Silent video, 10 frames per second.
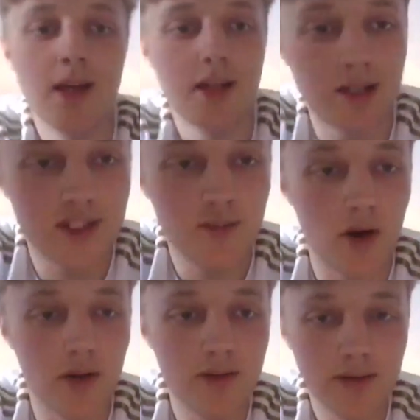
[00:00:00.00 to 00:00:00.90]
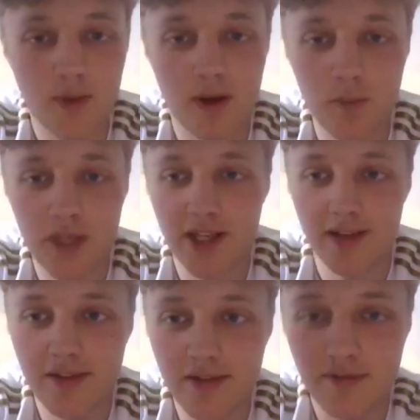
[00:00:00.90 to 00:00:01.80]
Obviously, one
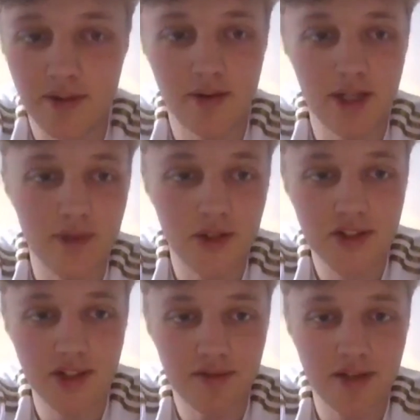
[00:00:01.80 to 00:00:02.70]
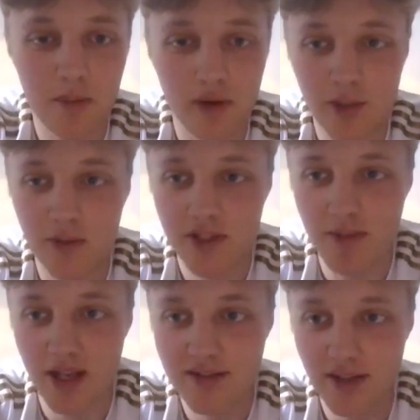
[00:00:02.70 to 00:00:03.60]
weekend for 3 of us in February was
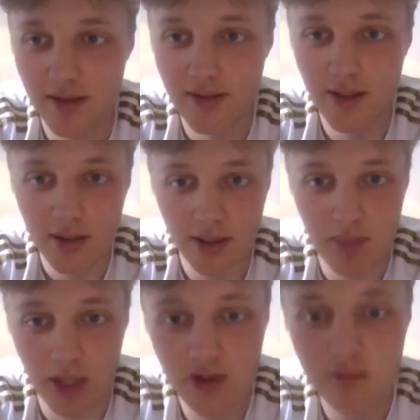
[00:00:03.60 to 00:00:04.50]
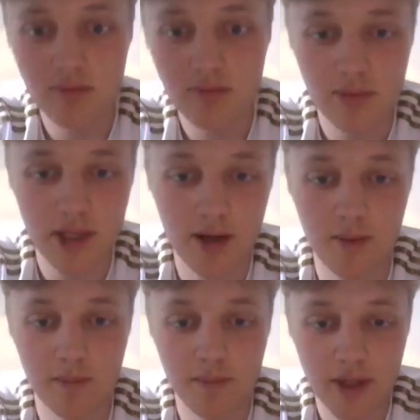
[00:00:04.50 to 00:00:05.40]
spent in Belgium,
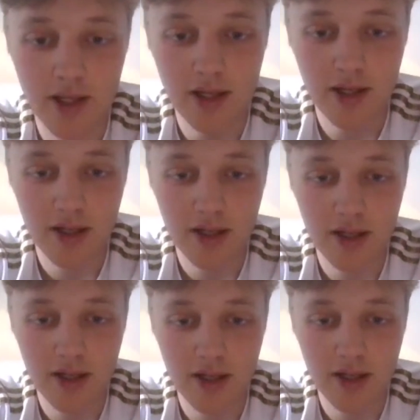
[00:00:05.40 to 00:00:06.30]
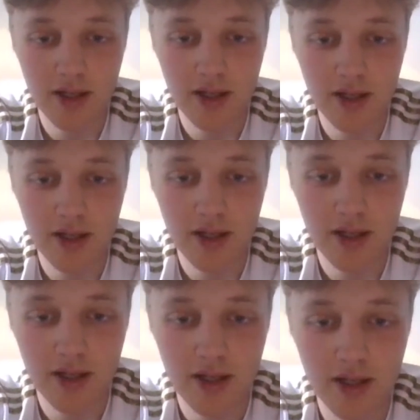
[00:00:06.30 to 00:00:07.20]
and taking
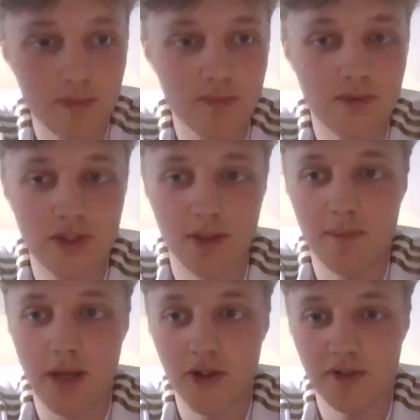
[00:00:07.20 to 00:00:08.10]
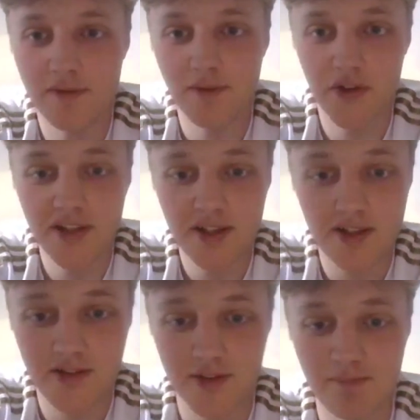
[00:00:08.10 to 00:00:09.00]
in some Belgian footy
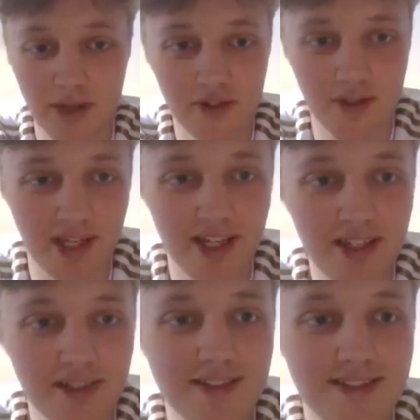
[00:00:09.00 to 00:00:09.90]
and some Belgian beer.